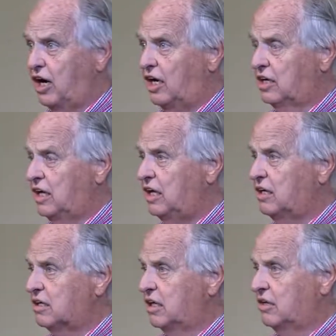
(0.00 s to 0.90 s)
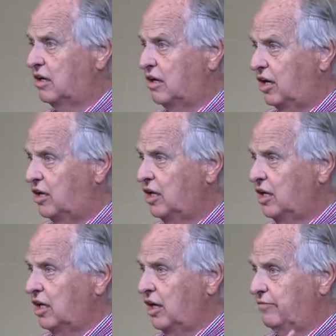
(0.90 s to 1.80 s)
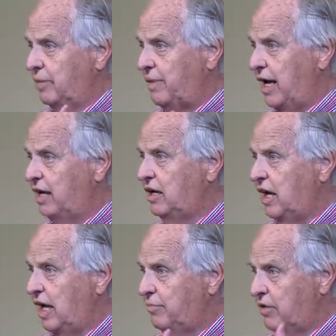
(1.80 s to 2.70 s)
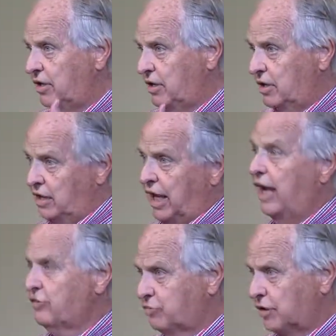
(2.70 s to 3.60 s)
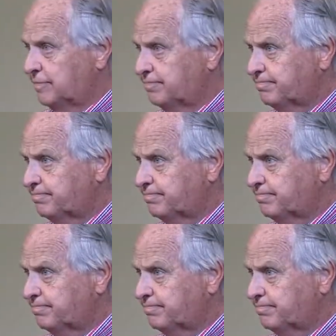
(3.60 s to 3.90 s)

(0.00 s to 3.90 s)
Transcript: God laid it on the heart of a man named Ezra,